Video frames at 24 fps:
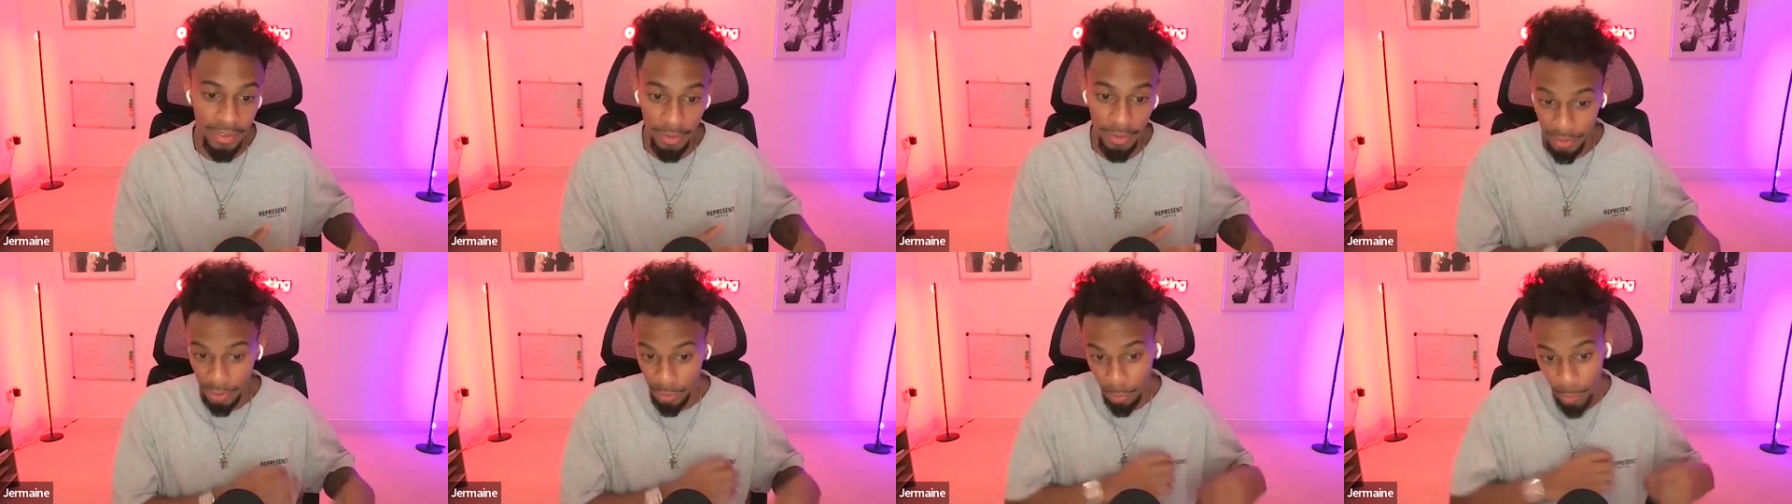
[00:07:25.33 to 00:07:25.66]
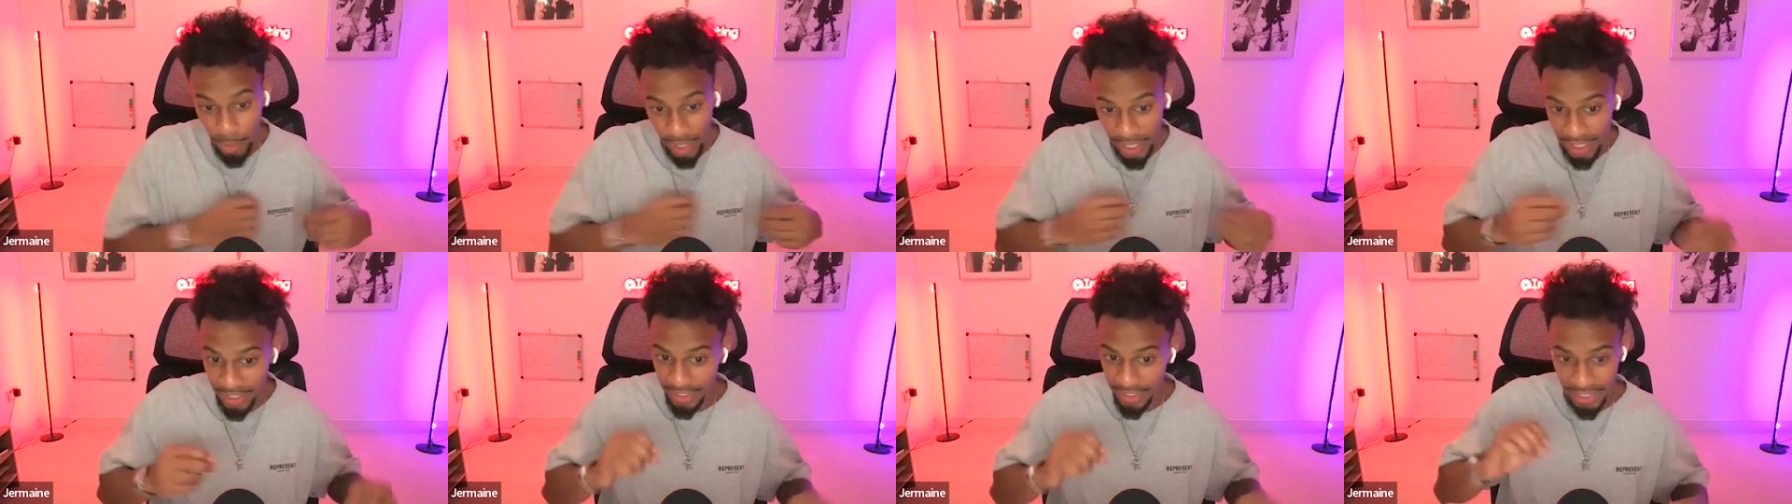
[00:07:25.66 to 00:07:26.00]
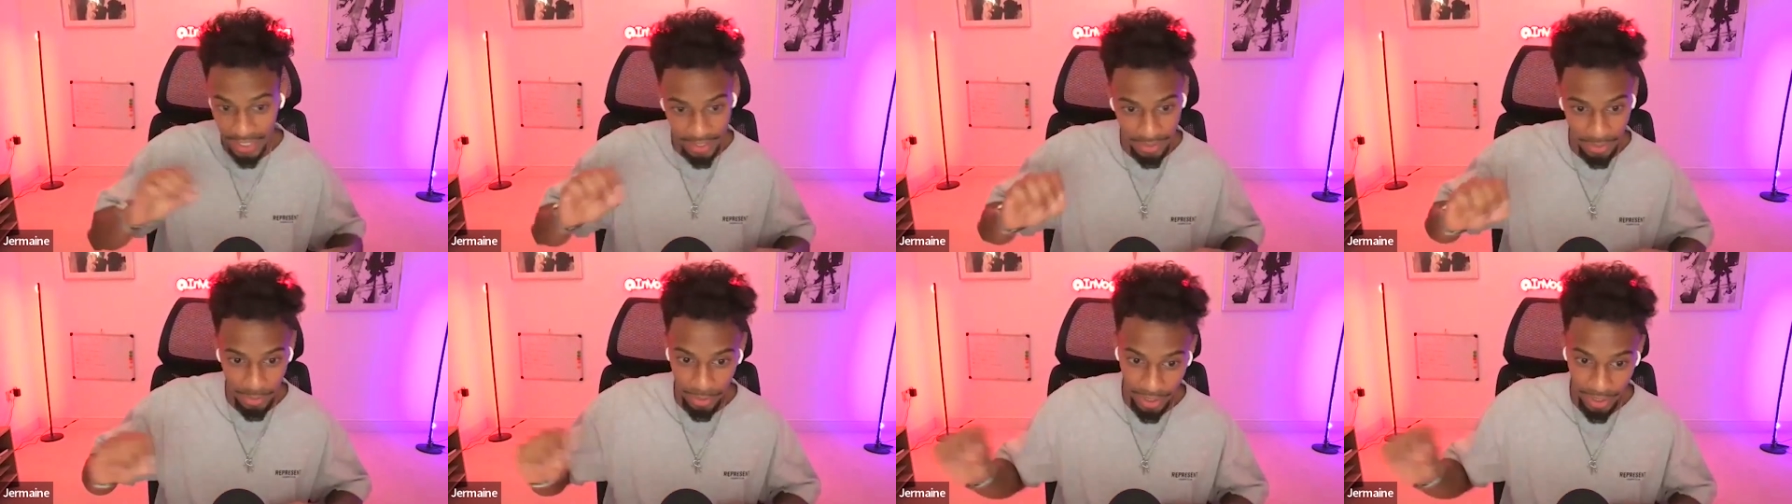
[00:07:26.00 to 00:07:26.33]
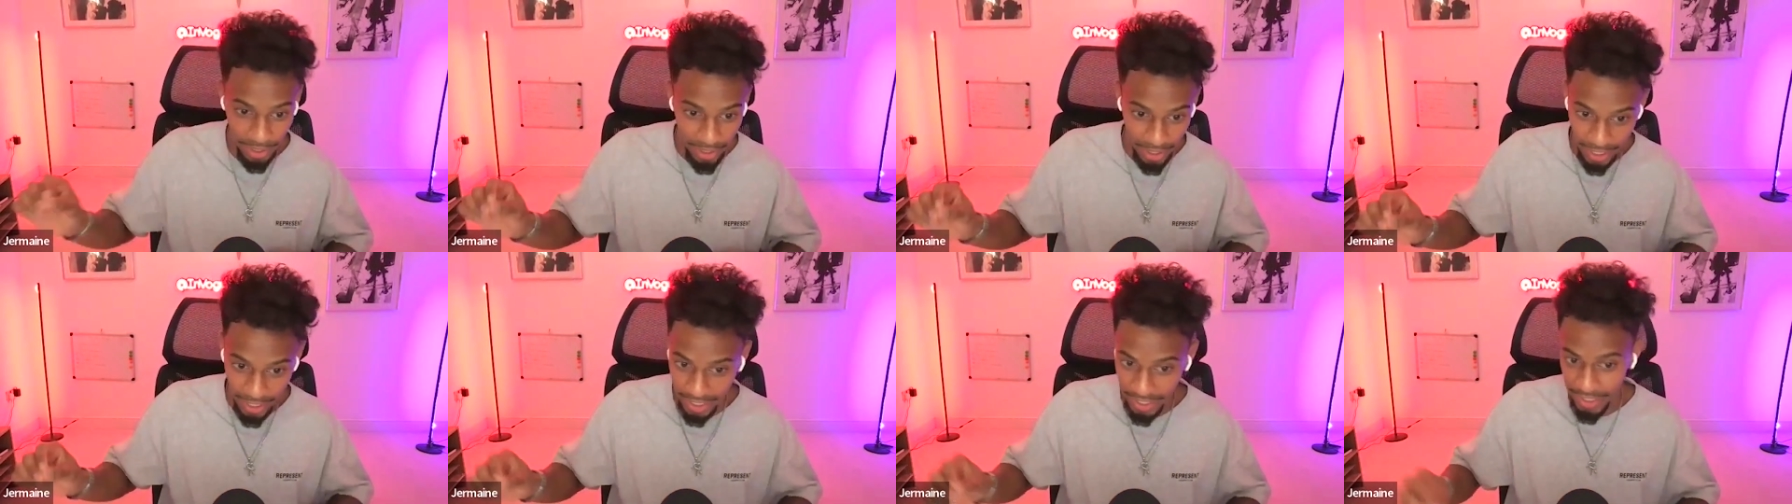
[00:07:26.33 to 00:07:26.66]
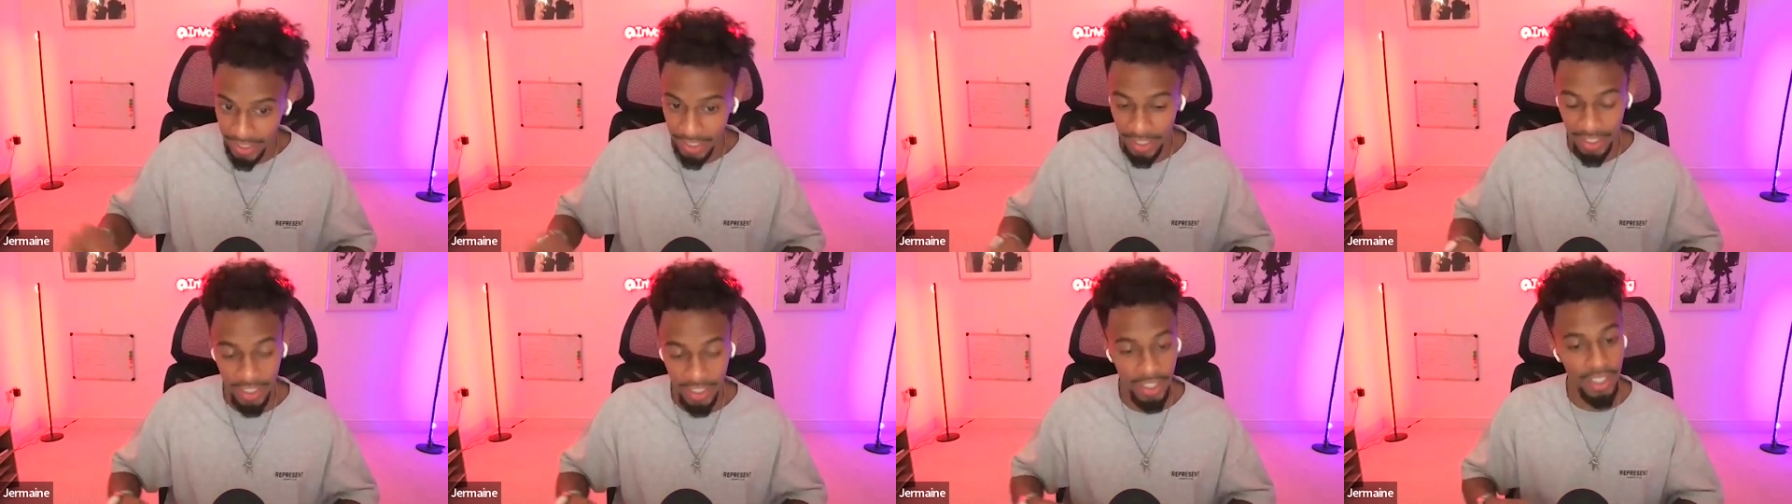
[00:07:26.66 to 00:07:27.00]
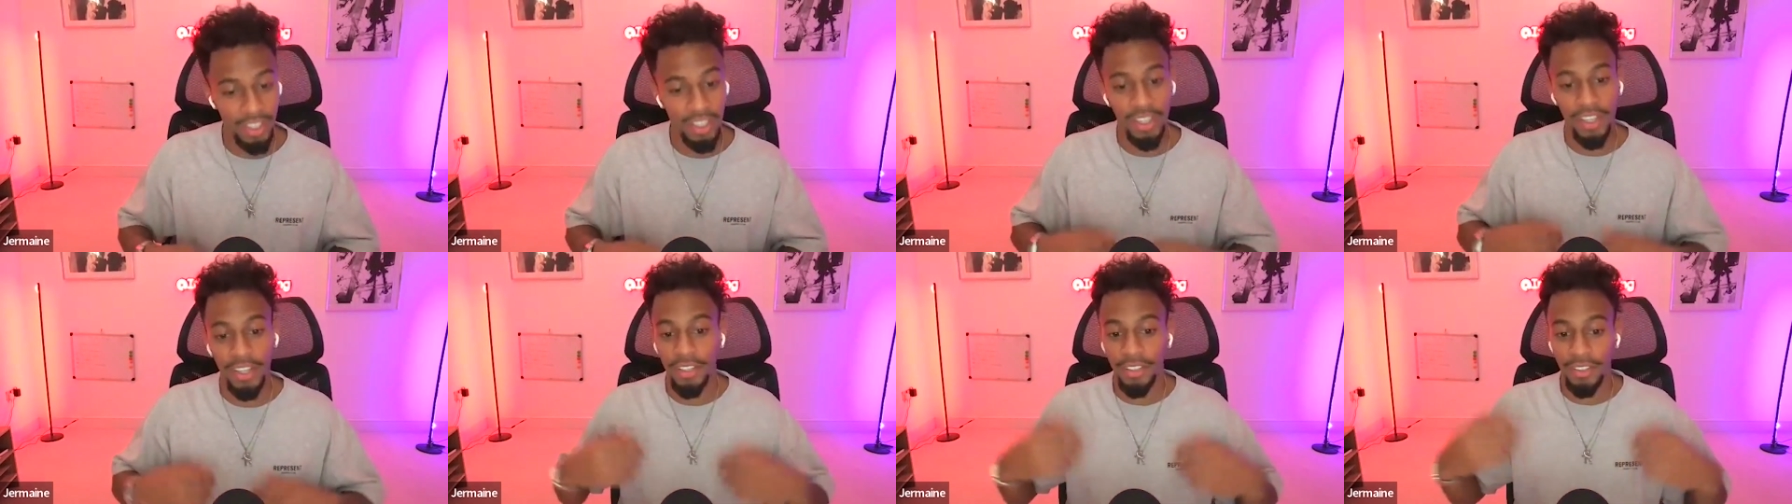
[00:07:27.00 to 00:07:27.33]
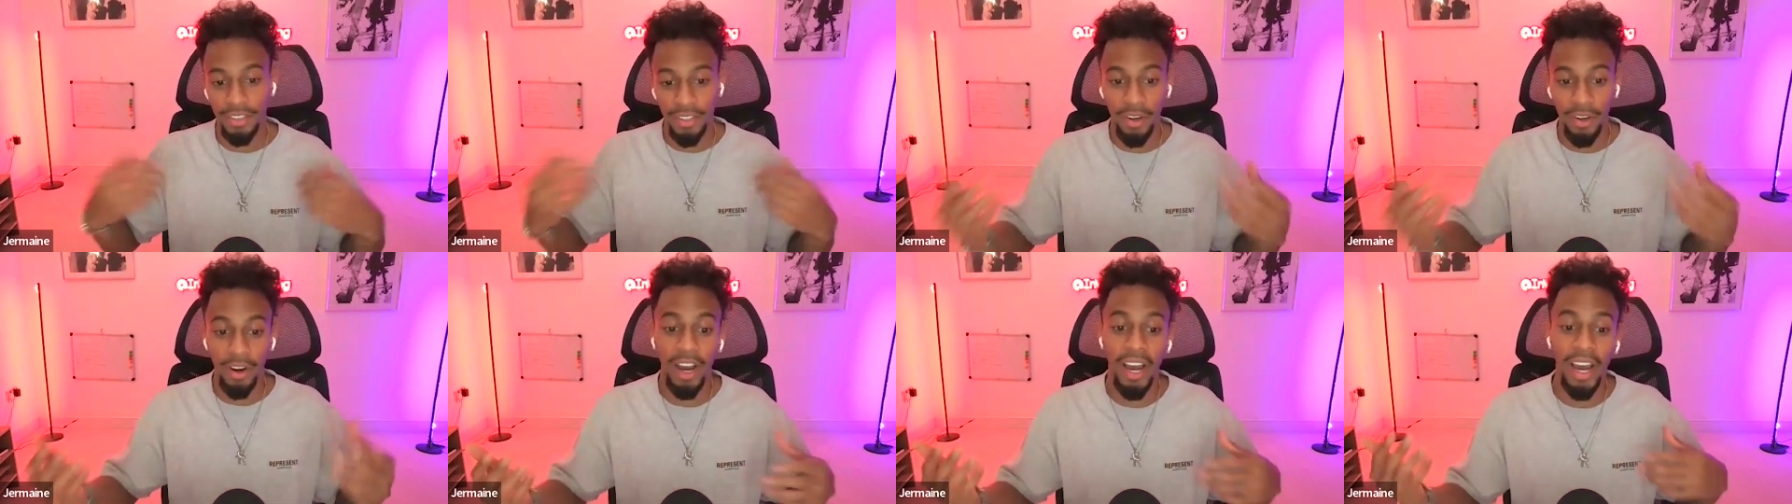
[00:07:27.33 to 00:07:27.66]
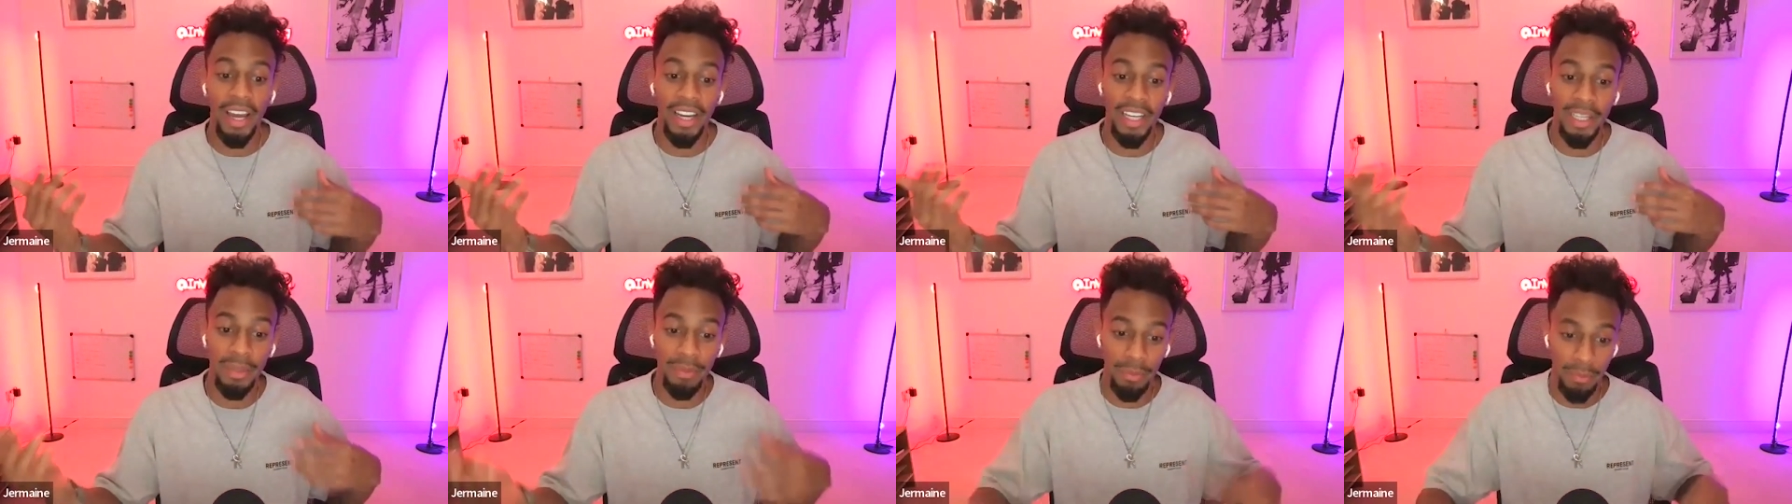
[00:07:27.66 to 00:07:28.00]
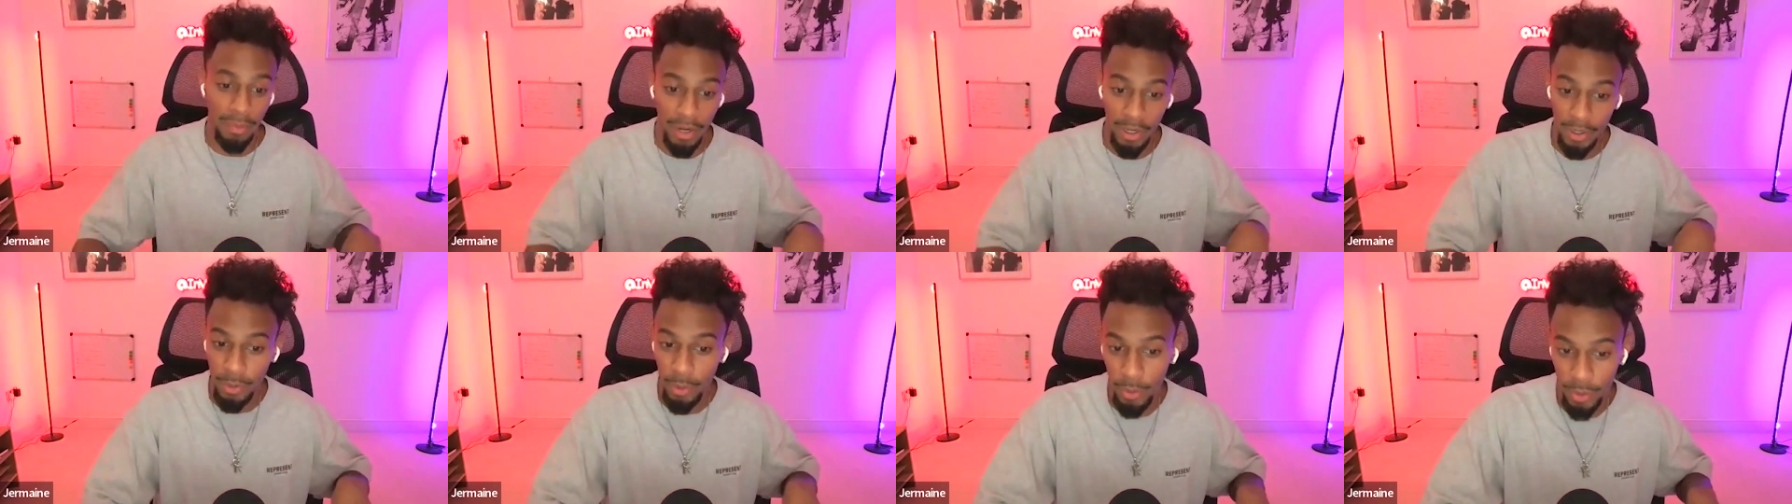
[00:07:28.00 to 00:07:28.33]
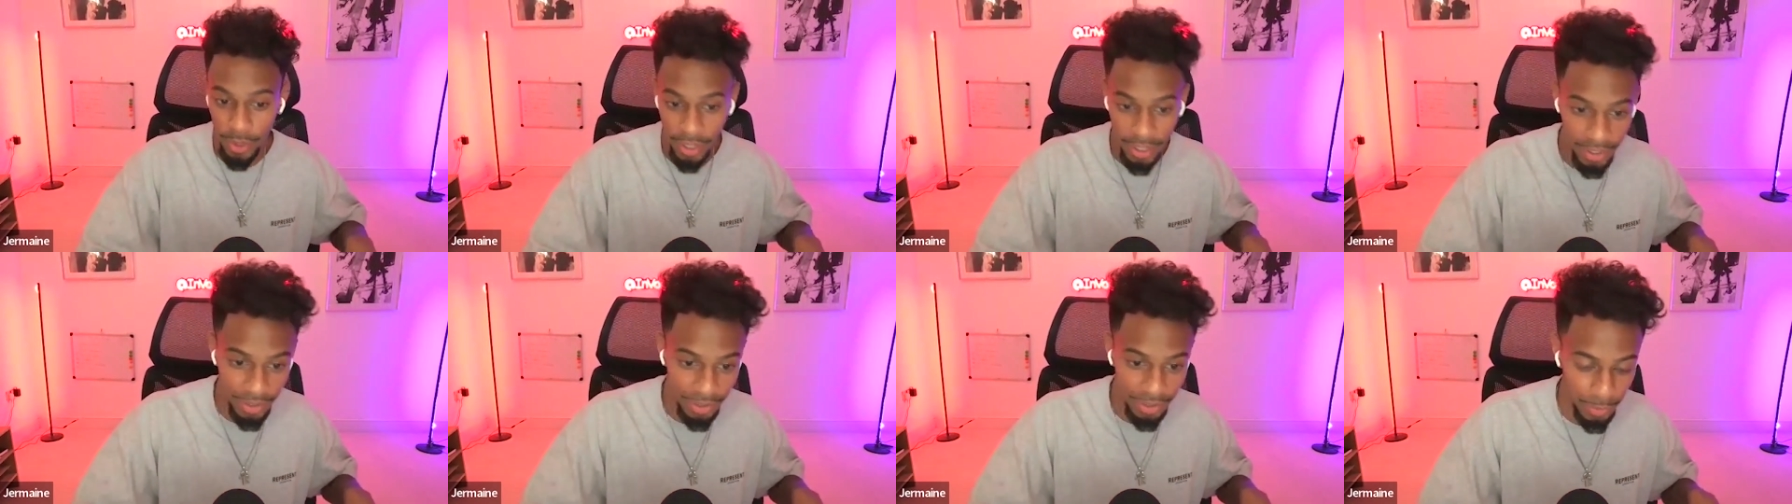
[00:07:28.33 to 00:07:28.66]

I was just waiting to get the dotted line. So I had him in my corner.